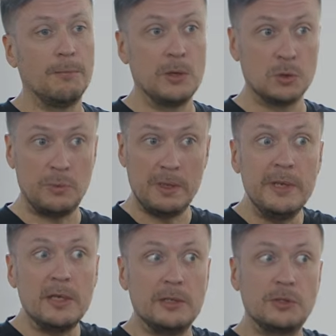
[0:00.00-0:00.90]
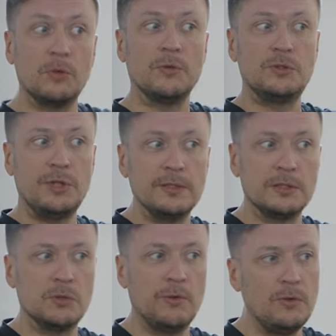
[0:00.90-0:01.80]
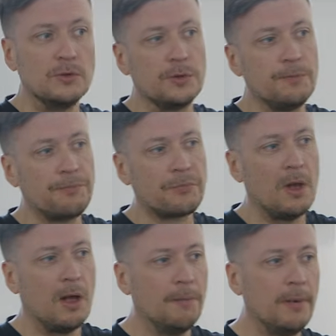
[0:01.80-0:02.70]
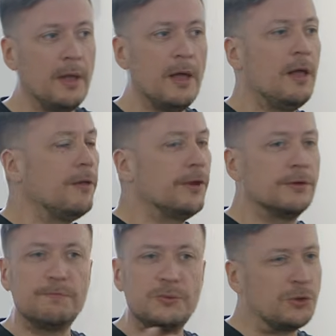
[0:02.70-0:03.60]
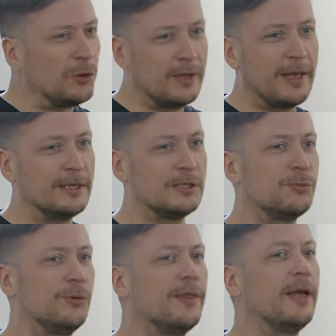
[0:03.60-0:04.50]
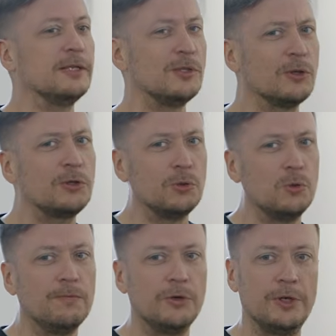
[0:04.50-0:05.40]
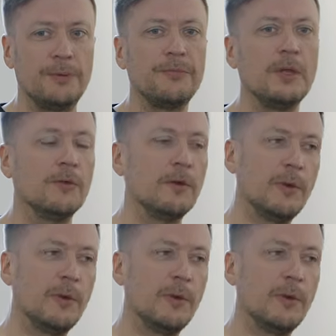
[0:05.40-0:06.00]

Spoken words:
because we immediately show those changes to the user. There are certain cases where that is not true, where there